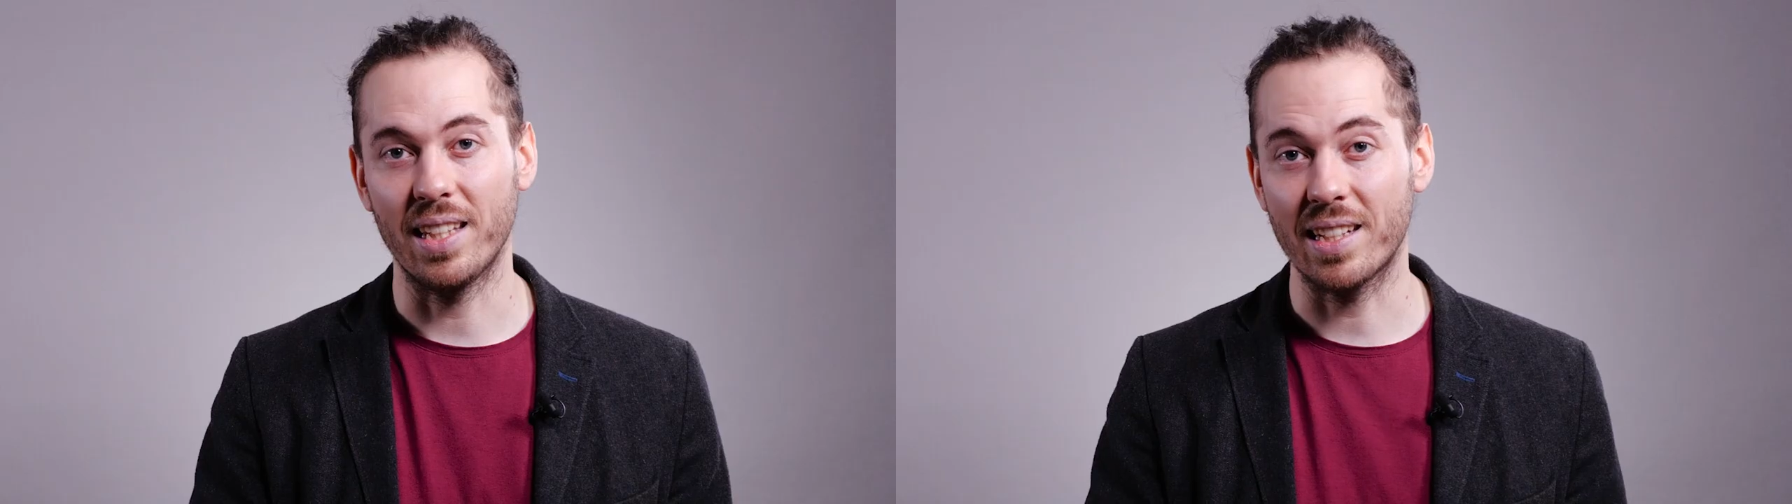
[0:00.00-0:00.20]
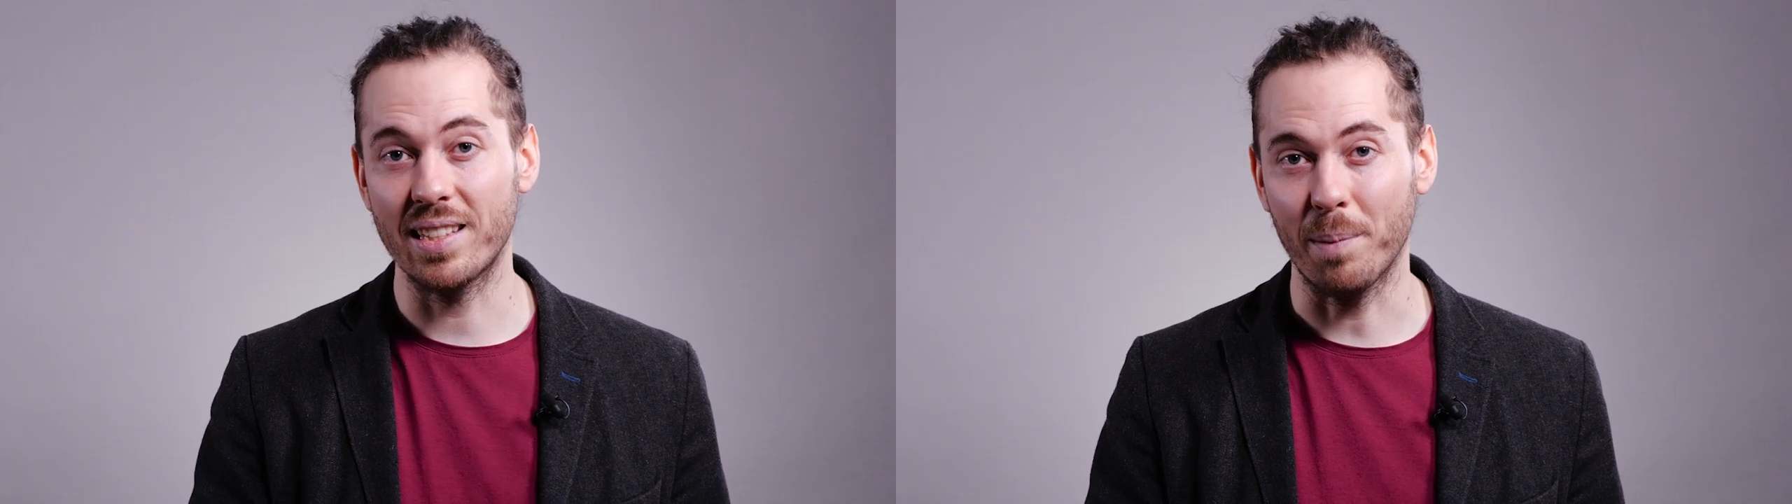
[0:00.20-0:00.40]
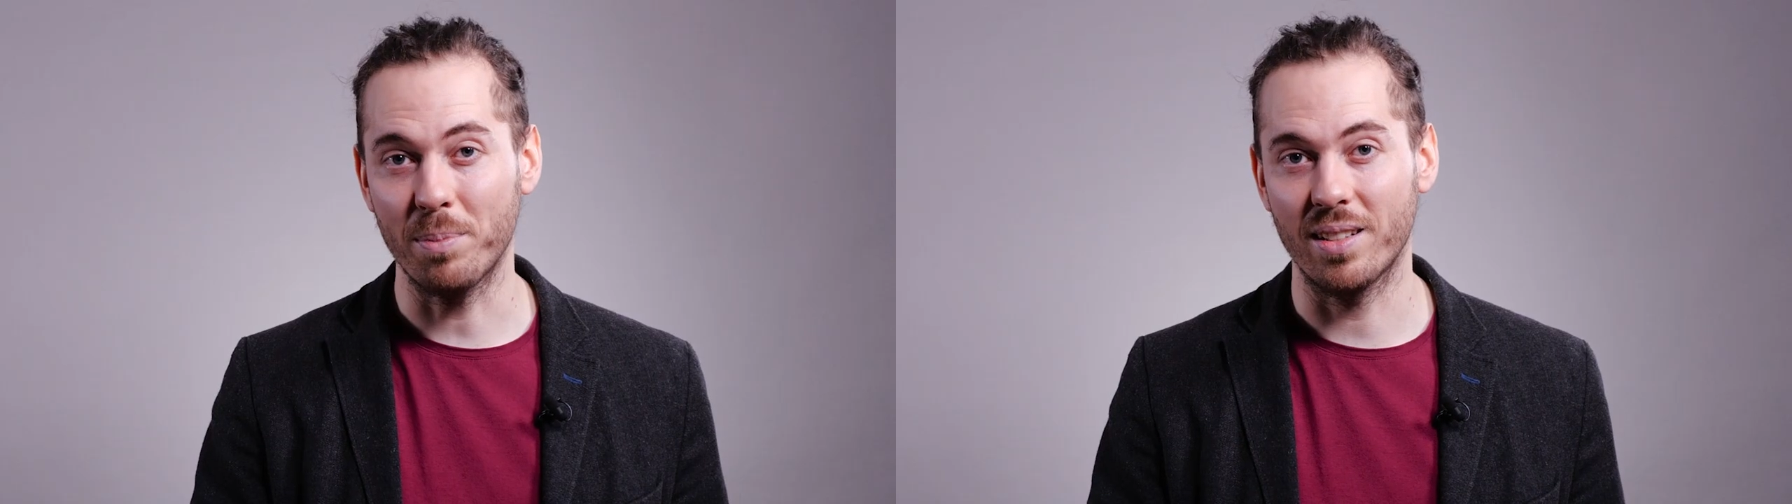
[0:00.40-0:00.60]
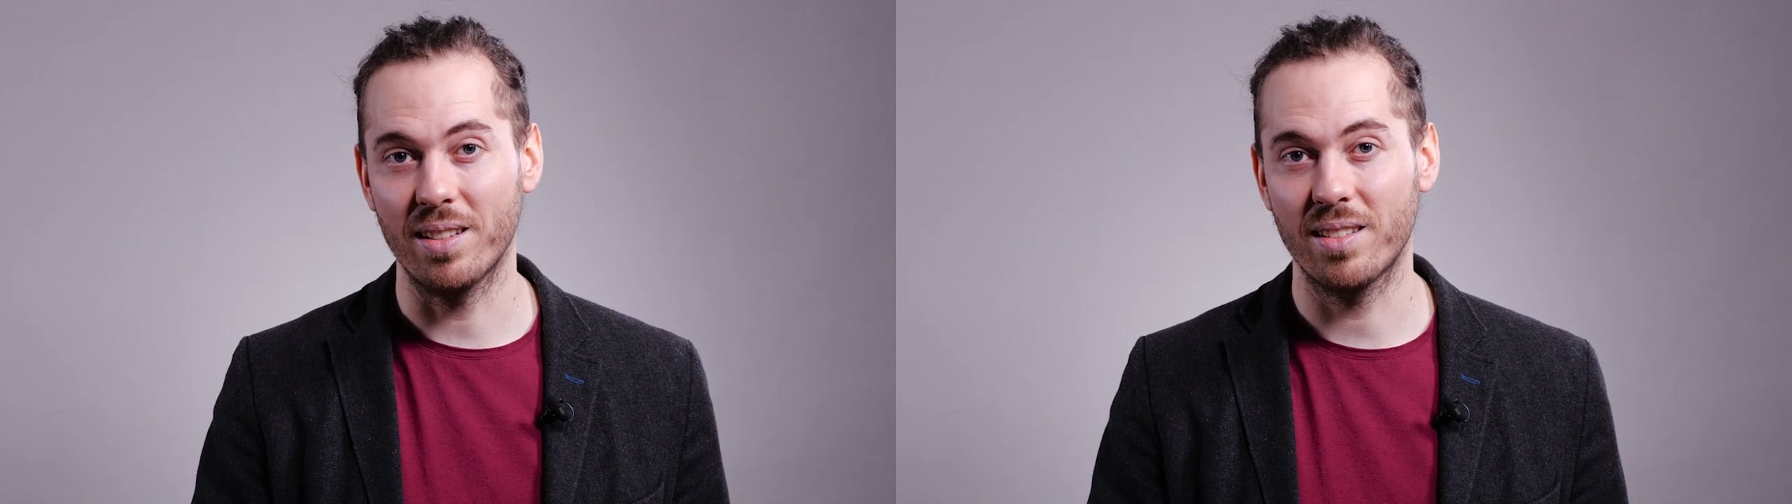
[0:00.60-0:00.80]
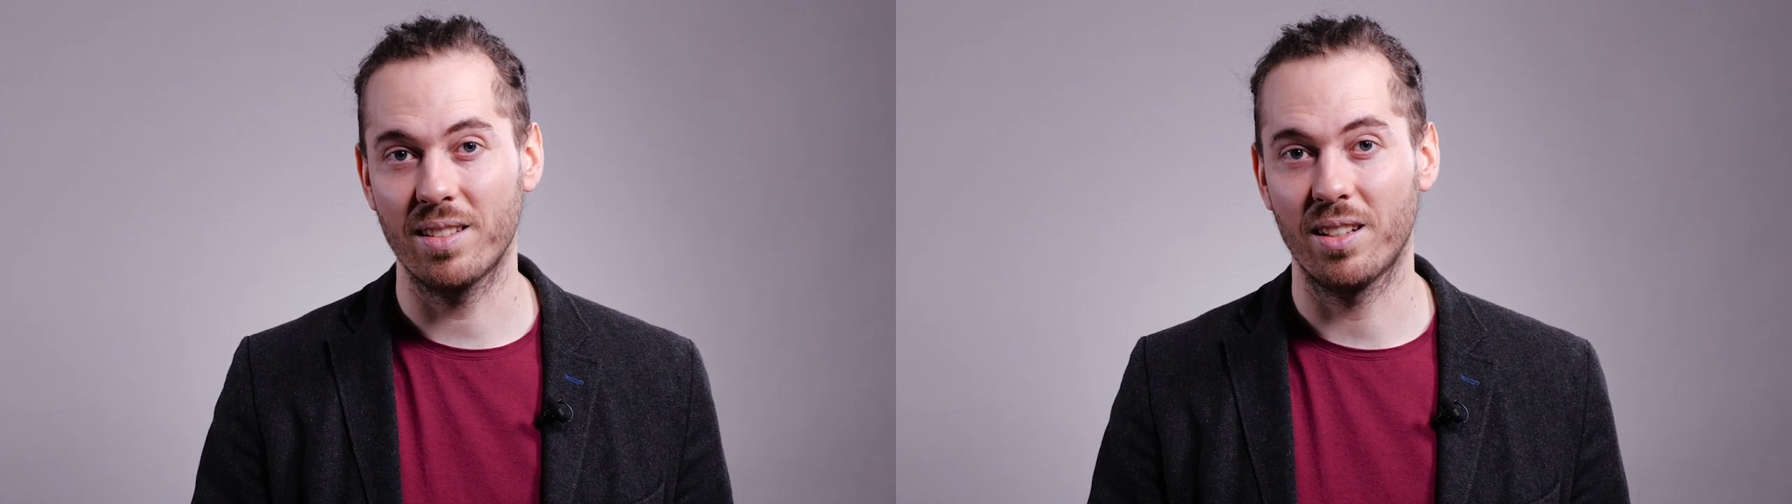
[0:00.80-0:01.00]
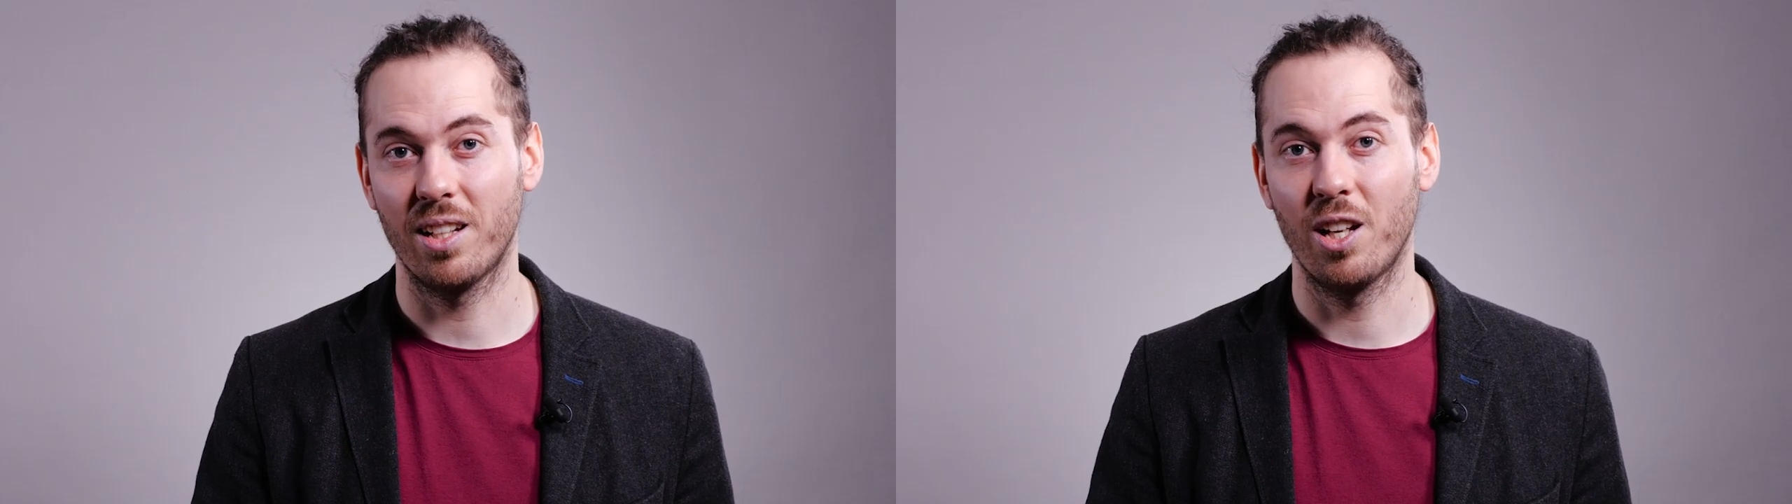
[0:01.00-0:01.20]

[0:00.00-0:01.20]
The acceptance